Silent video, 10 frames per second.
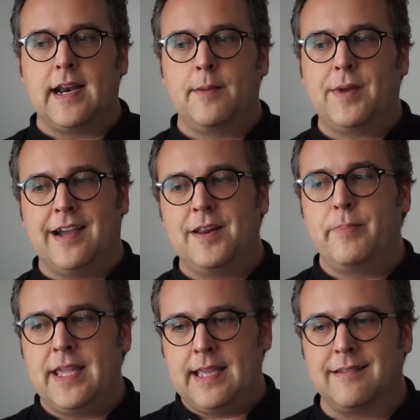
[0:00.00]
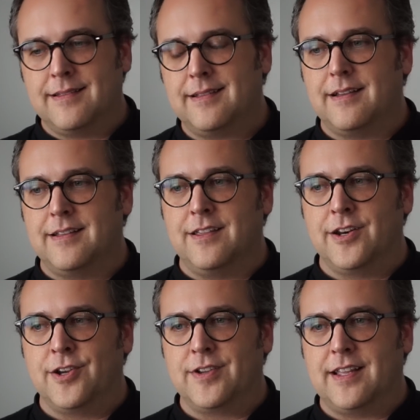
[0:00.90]
that I'm kind of being,
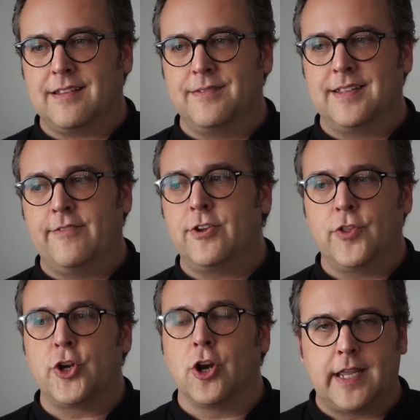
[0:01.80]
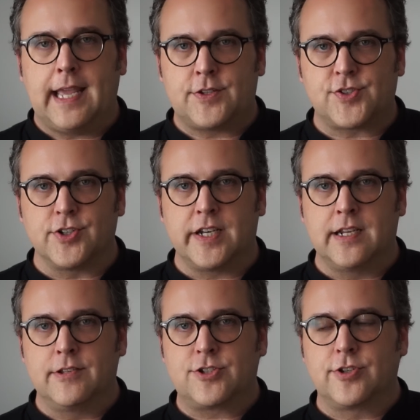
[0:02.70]
giving you the dark answer on
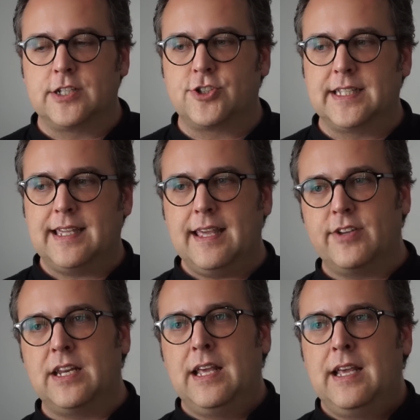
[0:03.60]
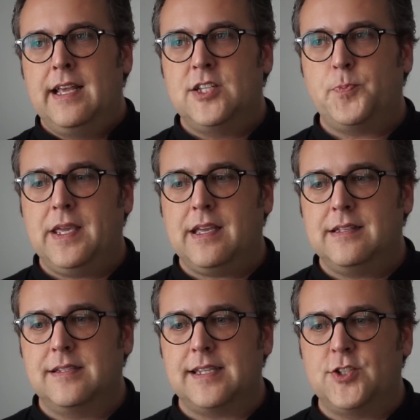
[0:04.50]
here that's traditionally given is
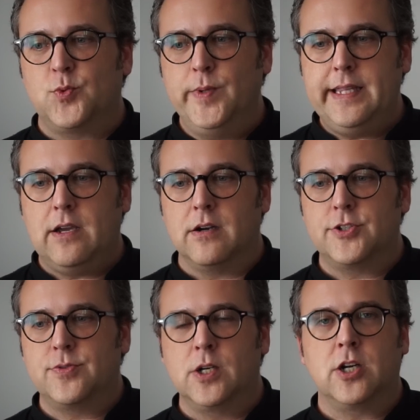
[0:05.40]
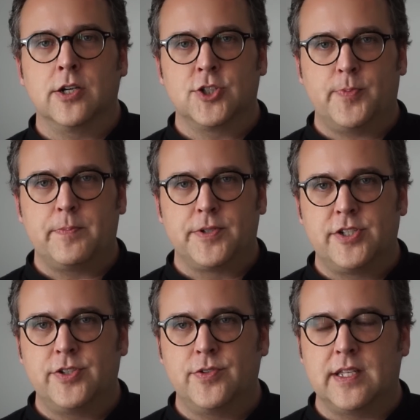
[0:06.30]
because it's really hard to encourage people
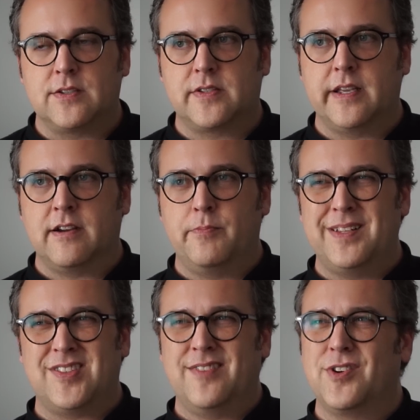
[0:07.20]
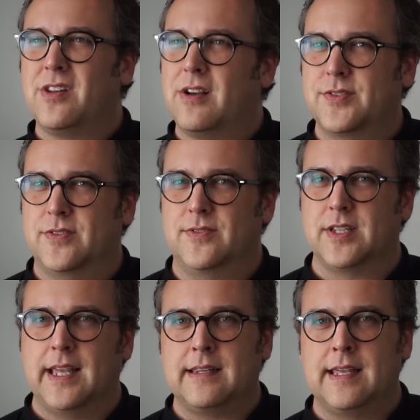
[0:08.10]
to do this. There have been several
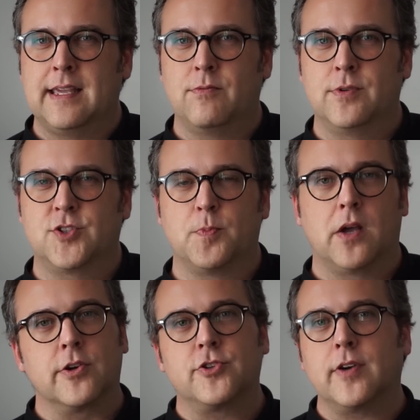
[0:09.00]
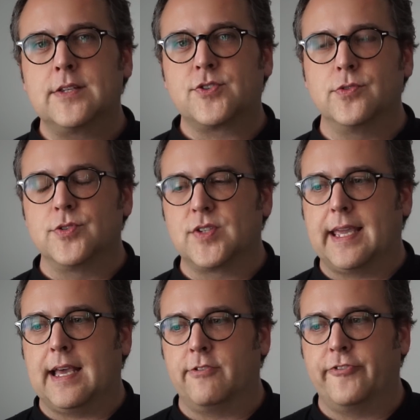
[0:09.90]
lawsuits lately with smaller trade schools in
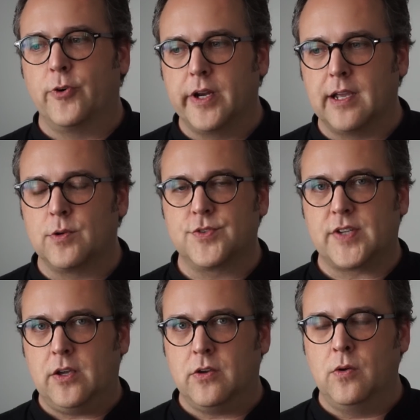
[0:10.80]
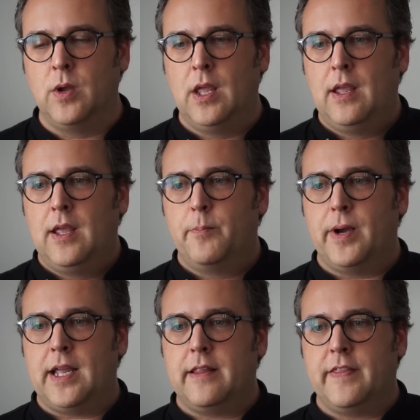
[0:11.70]
California. I won't say who,
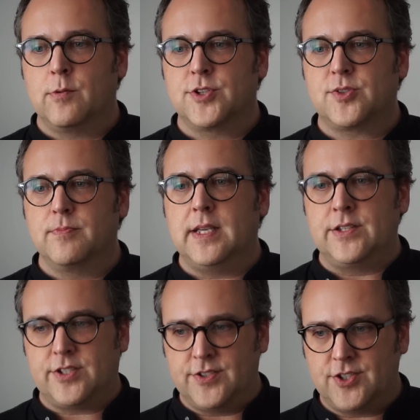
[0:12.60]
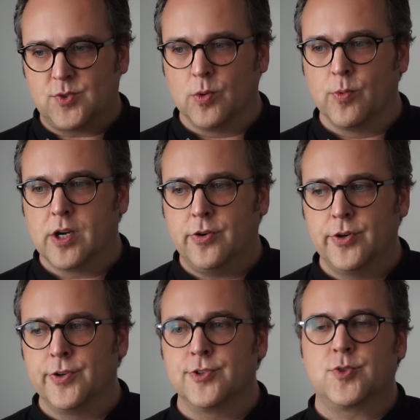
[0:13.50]
but there were some instances where
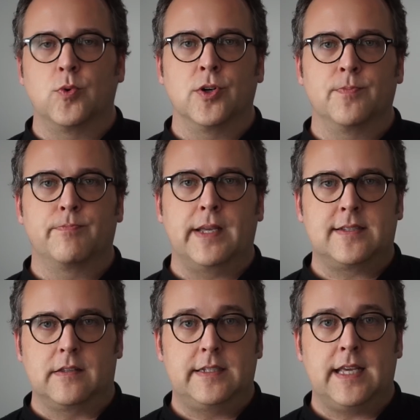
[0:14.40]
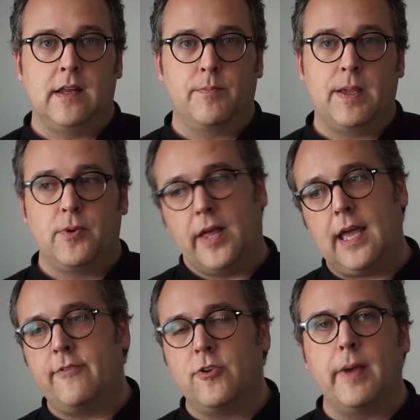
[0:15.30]
recruiters were basically telling people,
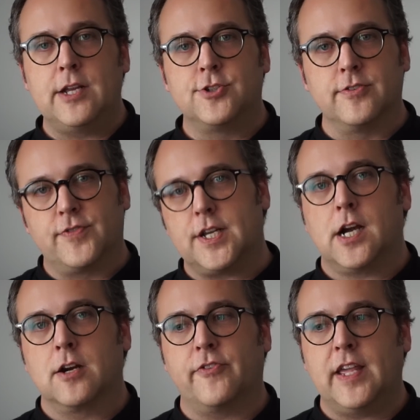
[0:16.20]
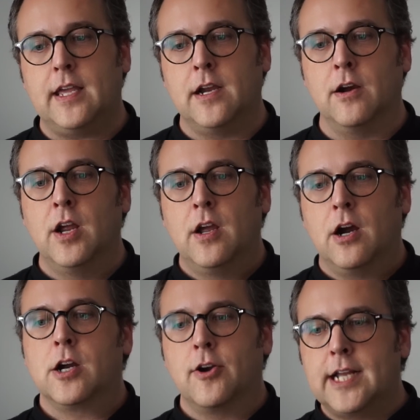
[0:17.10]
hey, if you major in photography here,
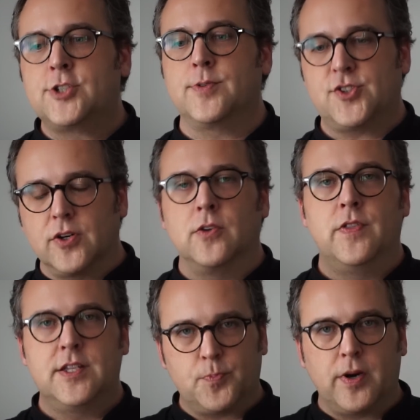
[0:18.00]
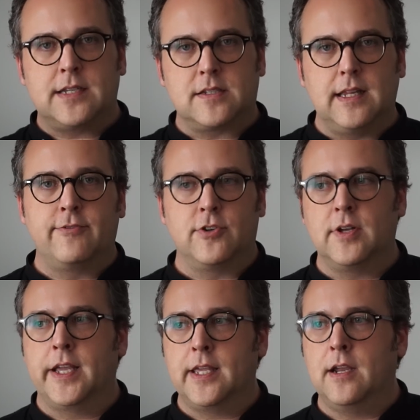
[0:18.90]
our graduates earn this price level
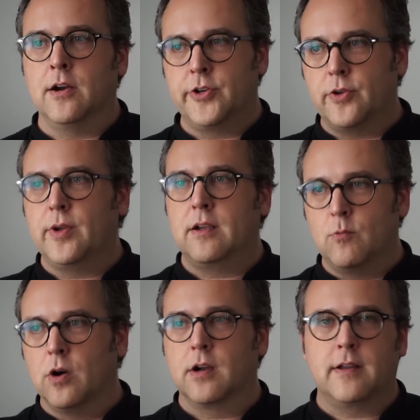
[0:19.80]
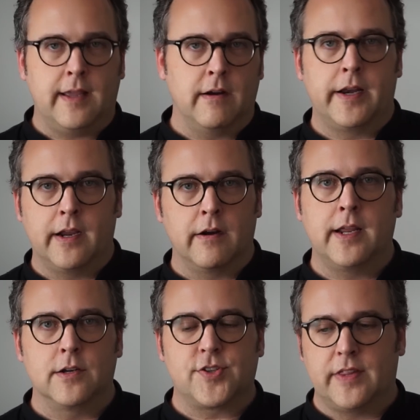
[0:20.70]
a year doing work here and here and
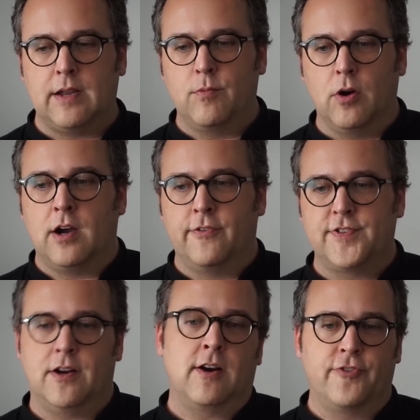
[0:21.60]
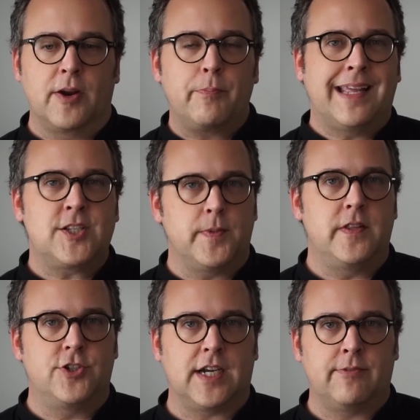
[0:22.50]
here. So they were offering placement in
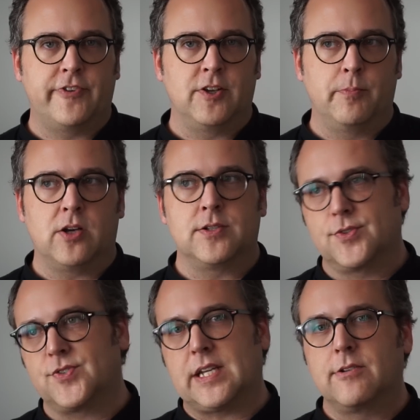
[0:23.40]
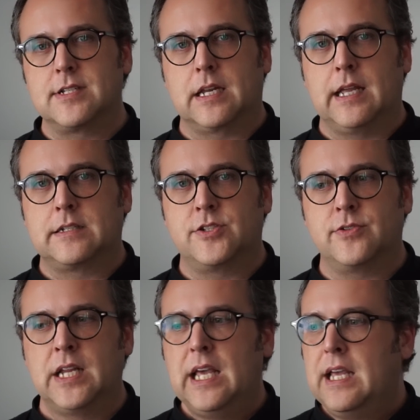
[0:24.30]
the job field, but also salaries connected
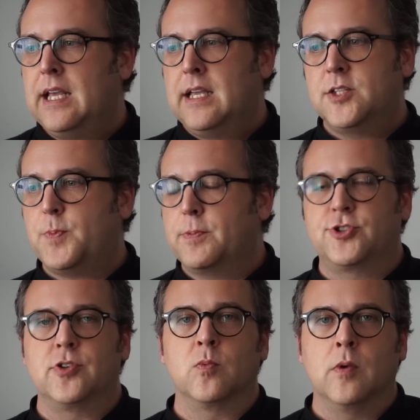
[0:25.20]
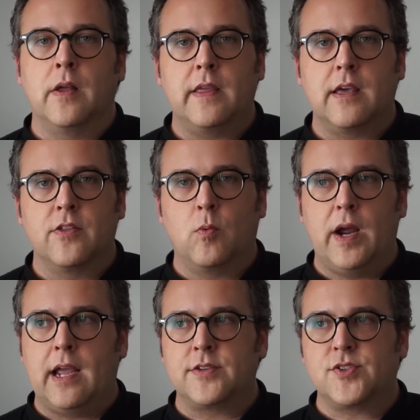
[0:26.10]
to it. These people should have run the other
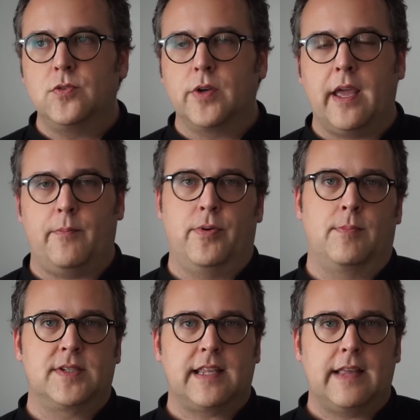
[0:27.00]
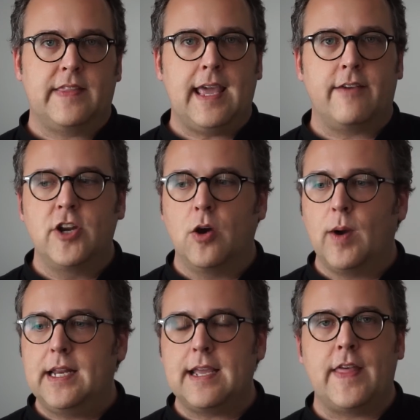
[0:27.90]
way. A school can't promise that. They have no
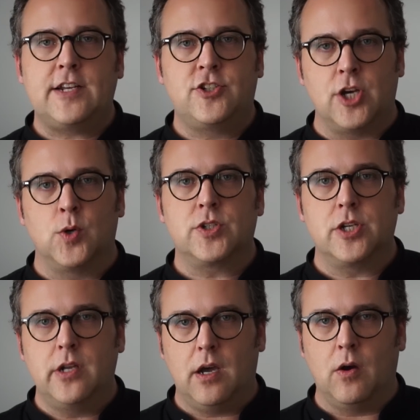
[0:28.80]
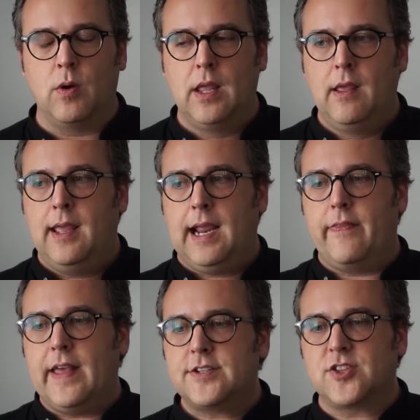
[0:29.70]
idea. They don't know.
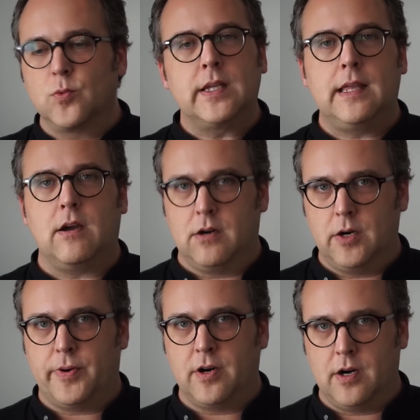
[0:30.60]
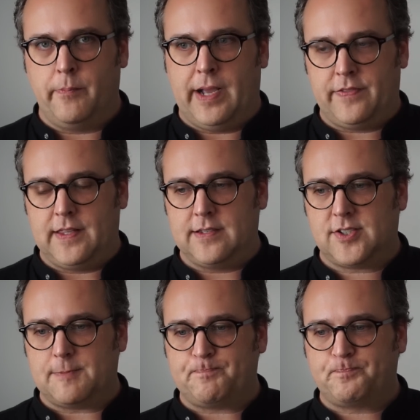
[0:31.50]
And that's the really hard part about
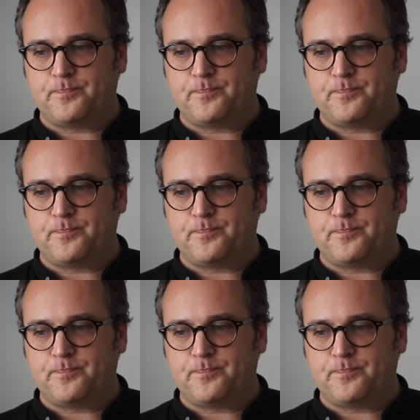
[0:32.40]
this.